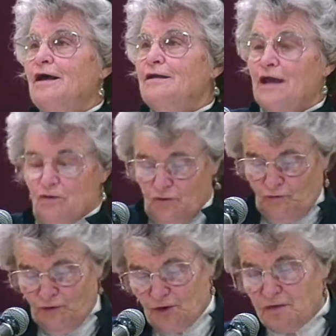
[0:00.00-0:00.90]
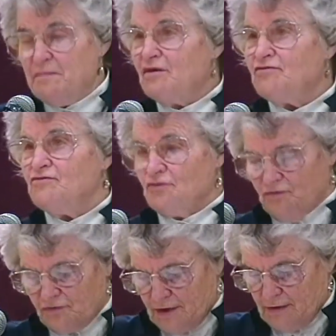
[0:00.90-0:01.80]
Now, you've heard
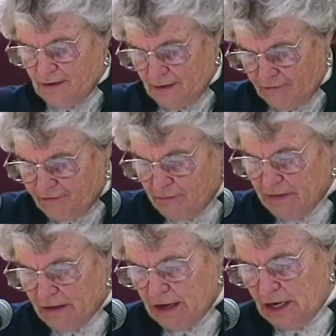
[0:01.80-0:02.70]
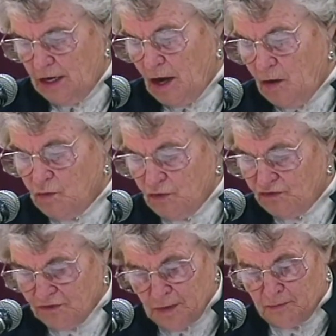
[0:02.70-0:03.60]
messages from Mary Wu
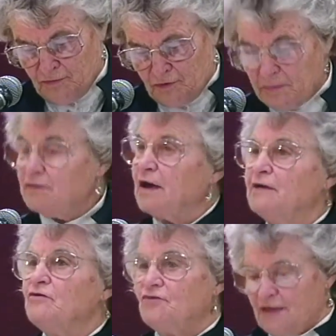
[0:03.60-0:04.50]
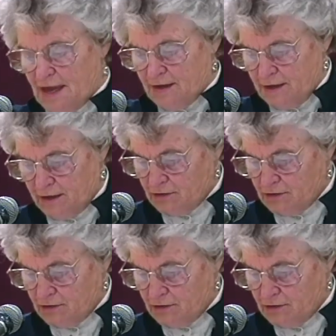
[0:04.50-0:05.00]
Sims about understanding